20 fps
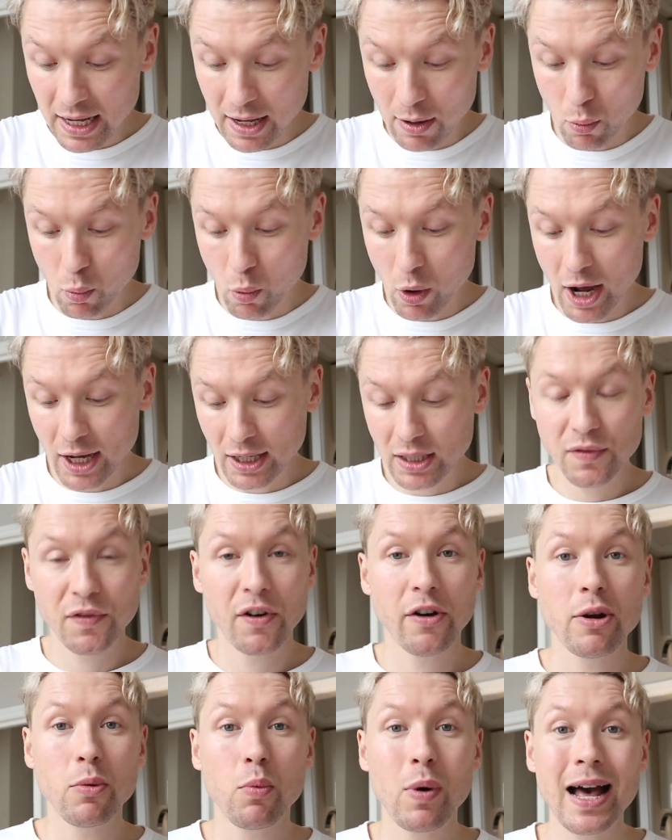It works
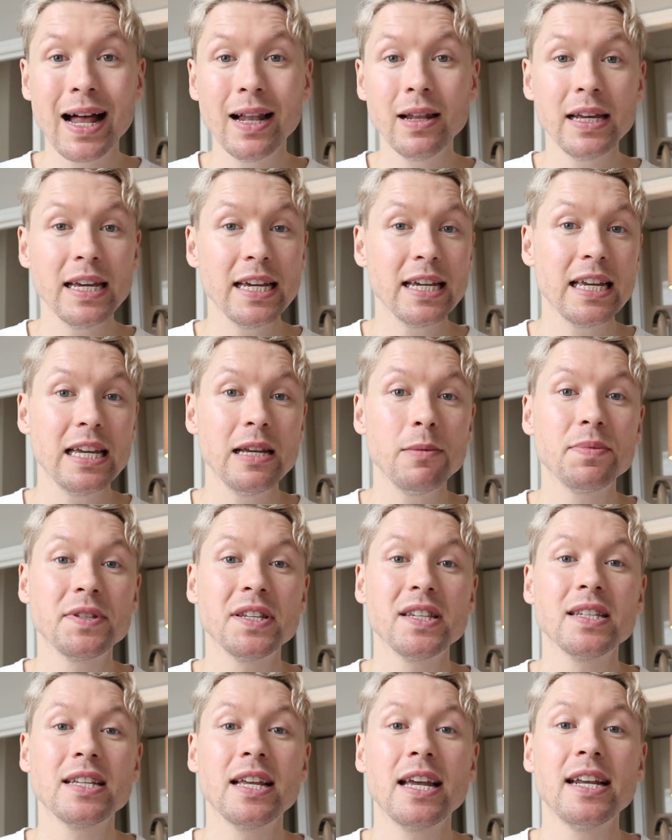very well. It keeps
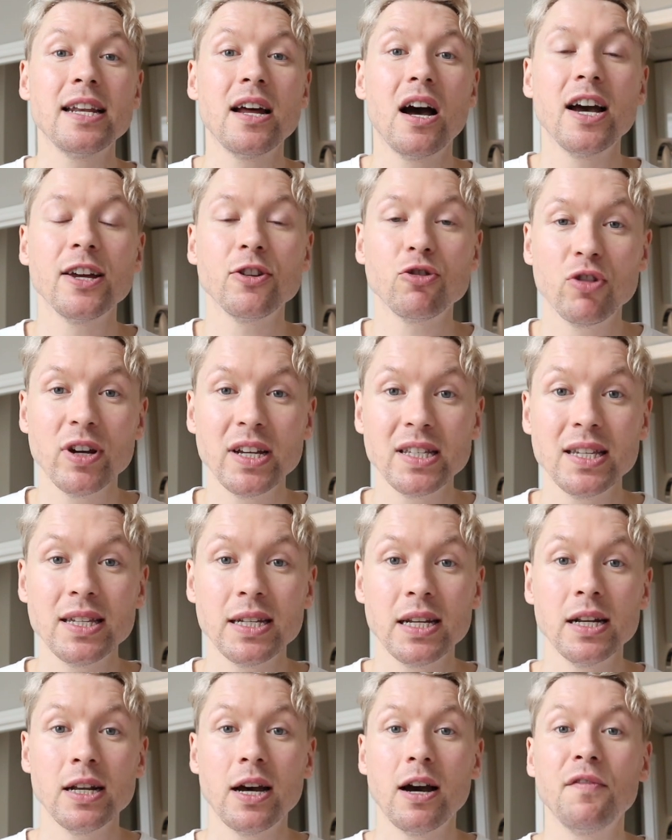the skin
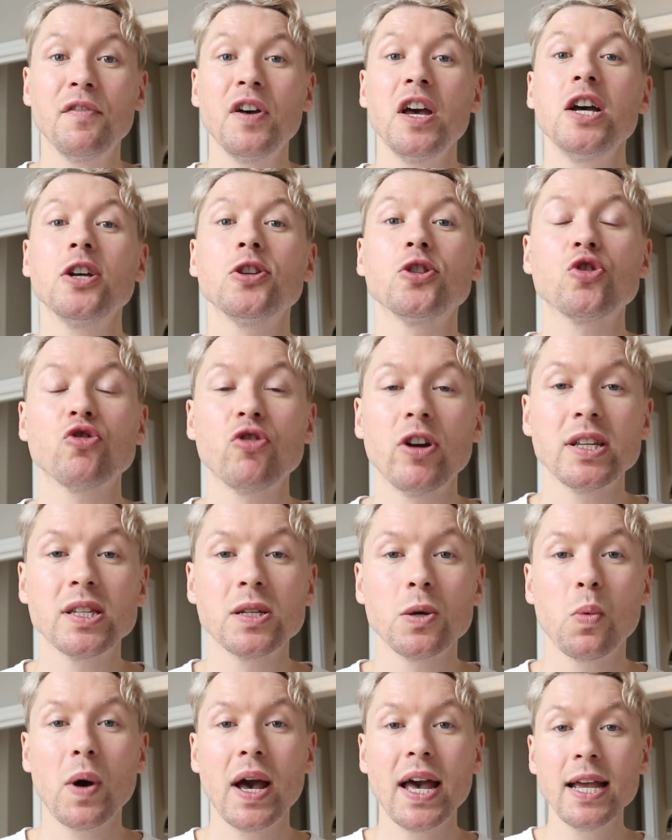hydrated enough
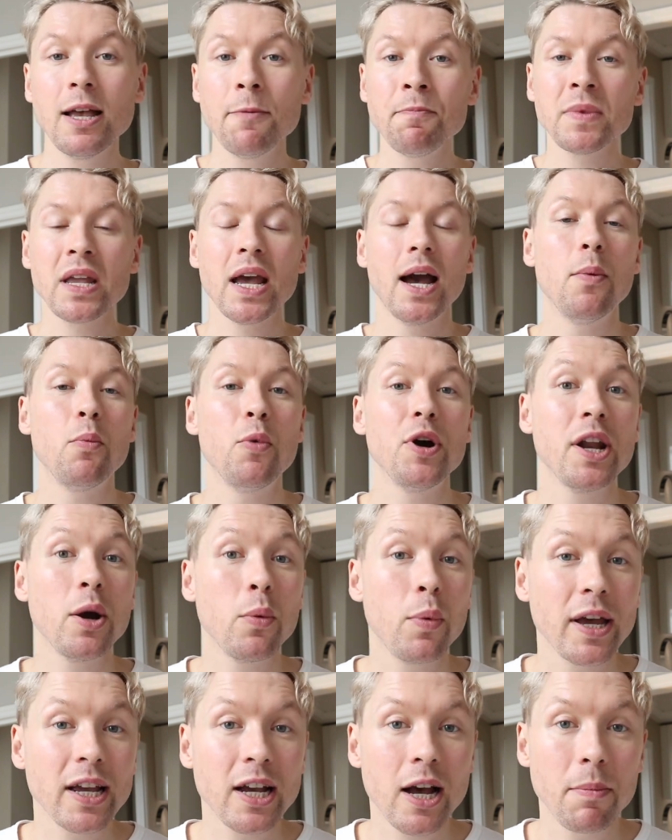straight away. And when I
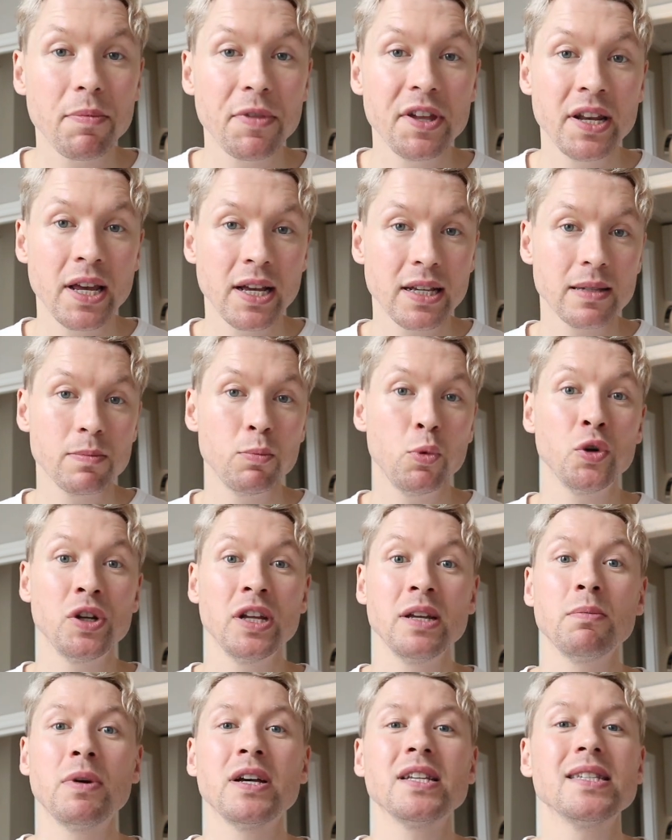wake up the next
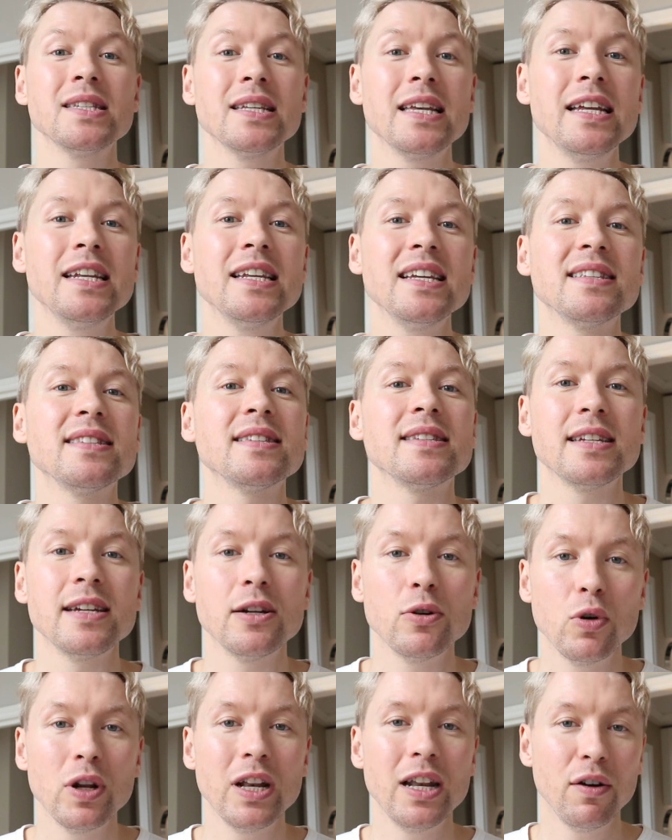morning, my skin is
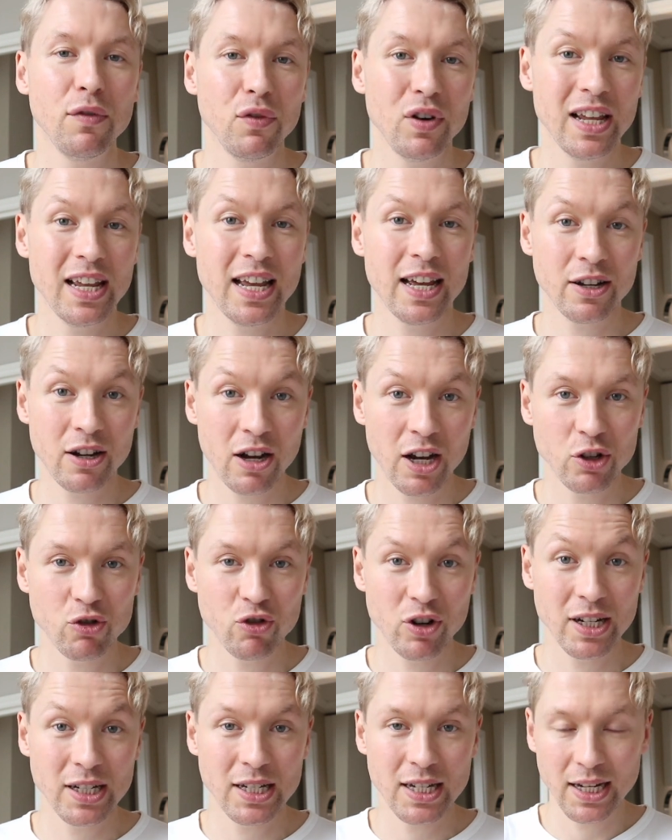still lovely and
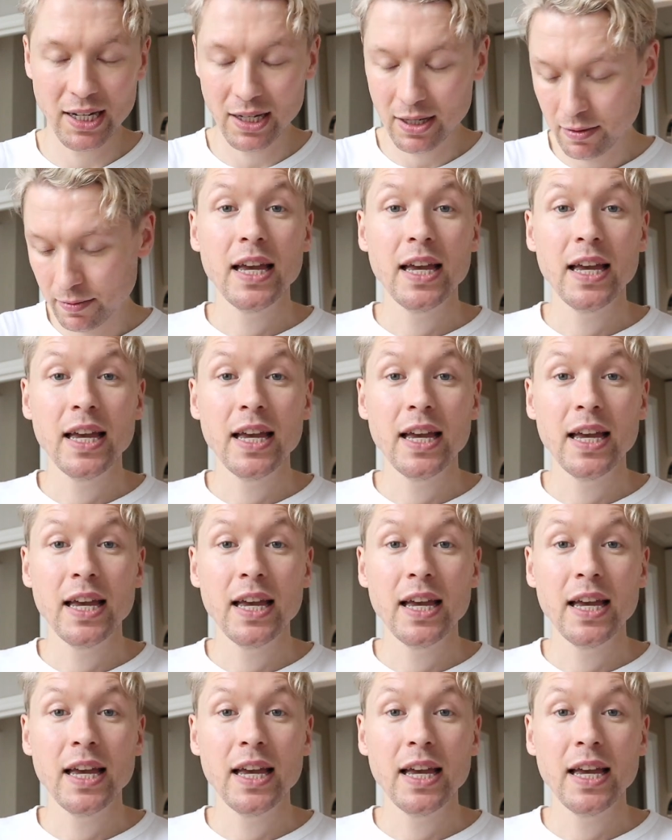hydrated.